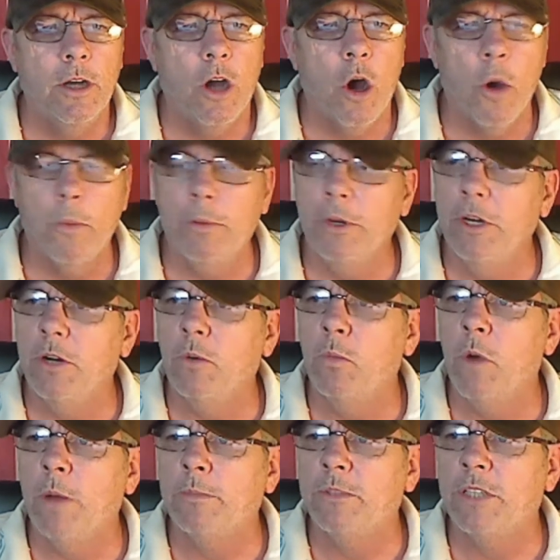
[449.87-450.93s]
opening a
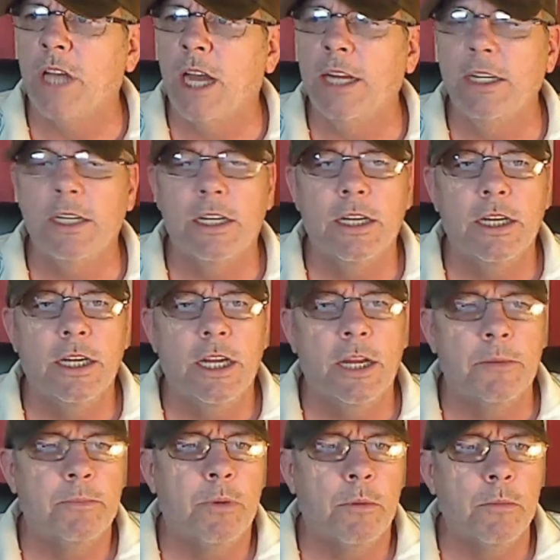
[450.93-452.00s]
website
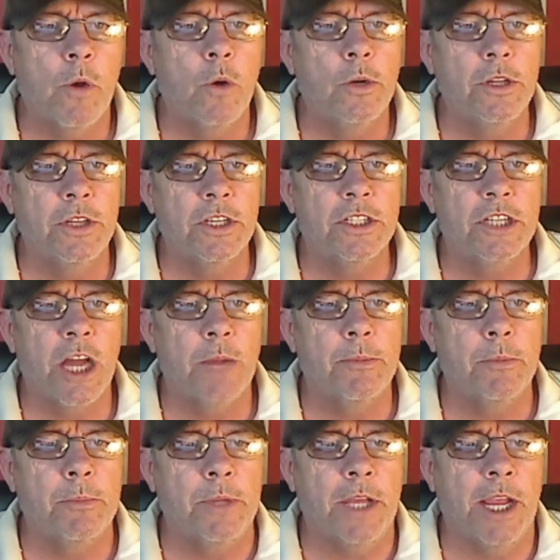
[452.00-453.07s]
and promoting this type
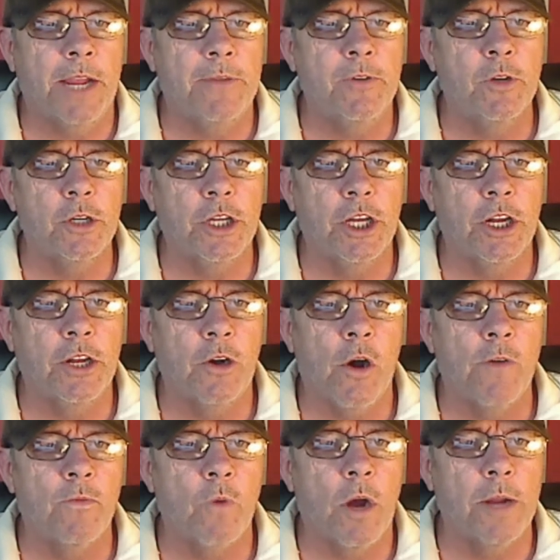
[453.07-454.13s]
of behavior, killing
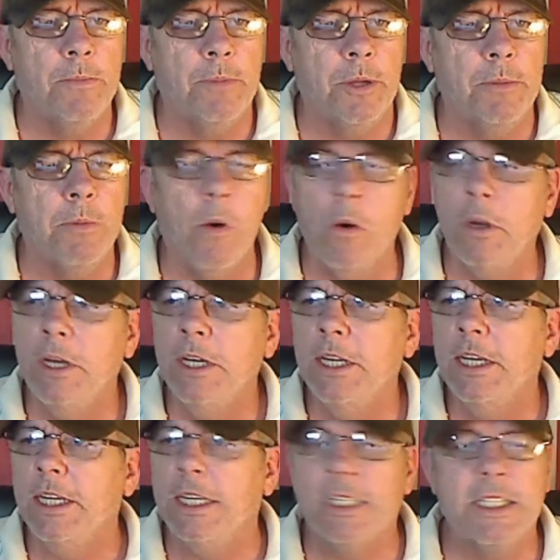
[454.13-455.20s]
off white people?
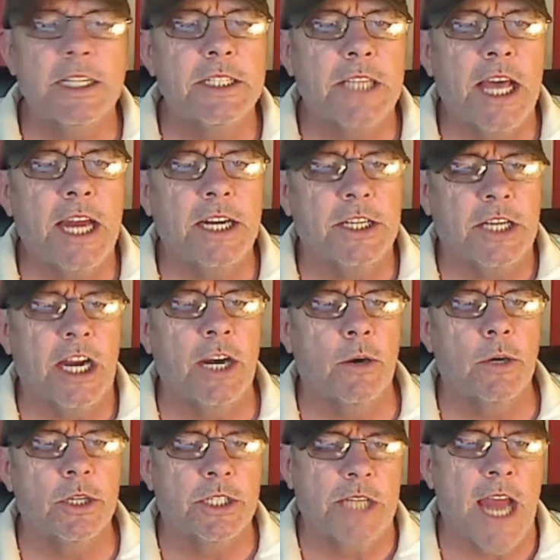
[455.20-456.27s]
Isn't that a
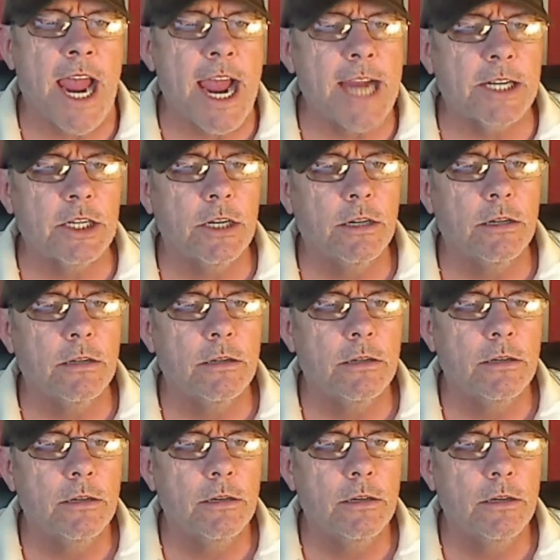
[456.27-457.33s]
terrorist act?
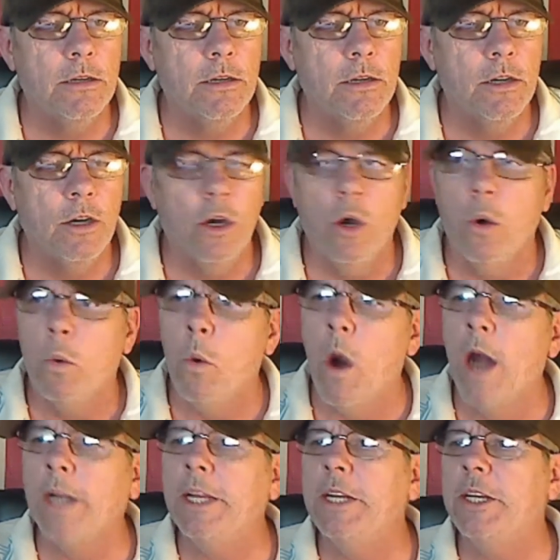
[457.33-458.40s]

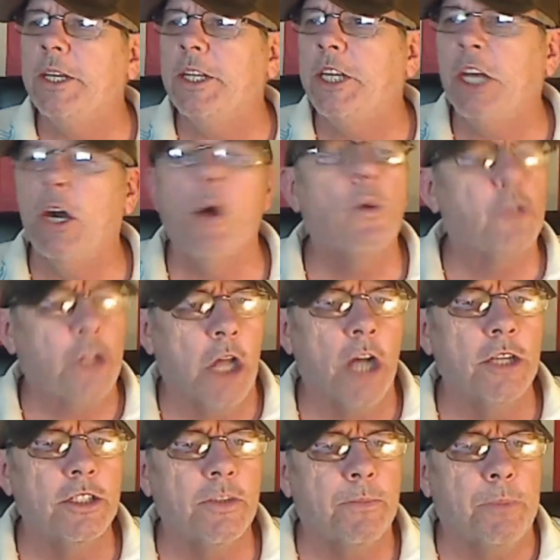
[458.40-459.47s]
Wanting to kill
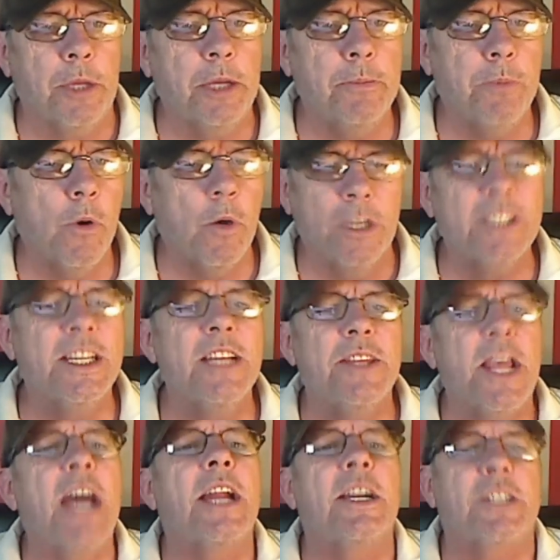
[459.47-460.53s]
tons of people, isn't
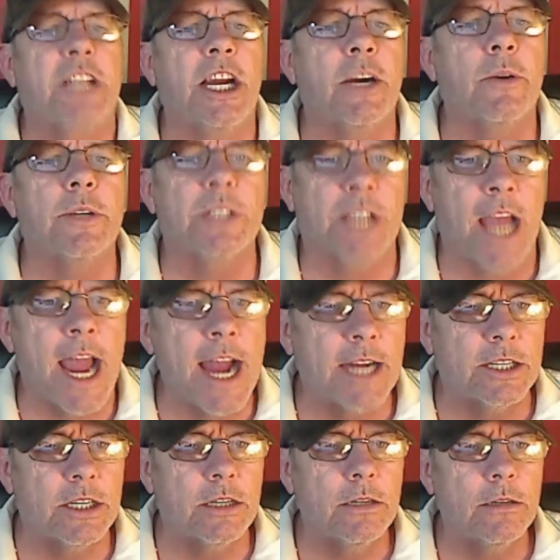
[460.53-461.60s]
that a terrorist act?